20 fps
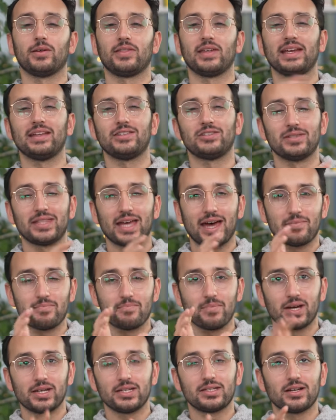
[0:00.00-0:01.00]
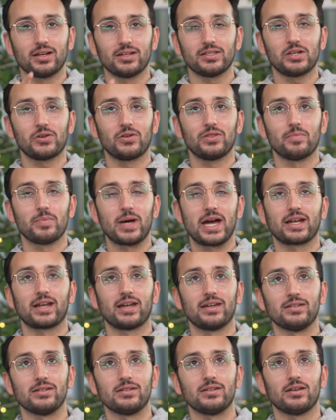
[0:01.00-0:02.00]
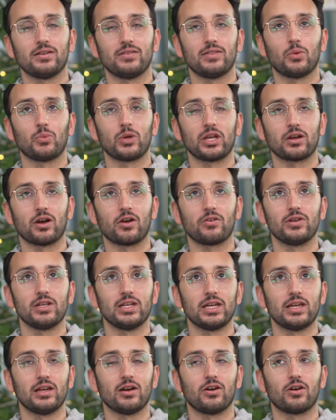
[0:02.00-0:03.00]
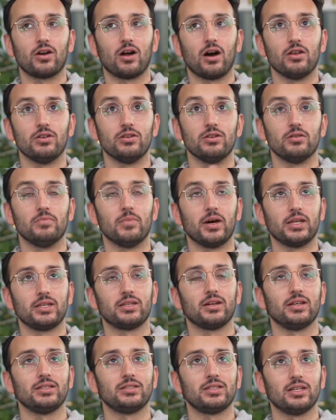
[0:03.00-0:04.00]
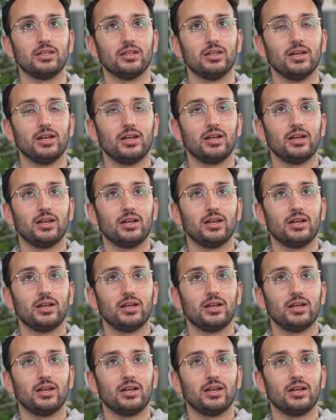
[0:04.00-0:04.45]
So I think it's that monetizing on the back end that we currently are under monetized in.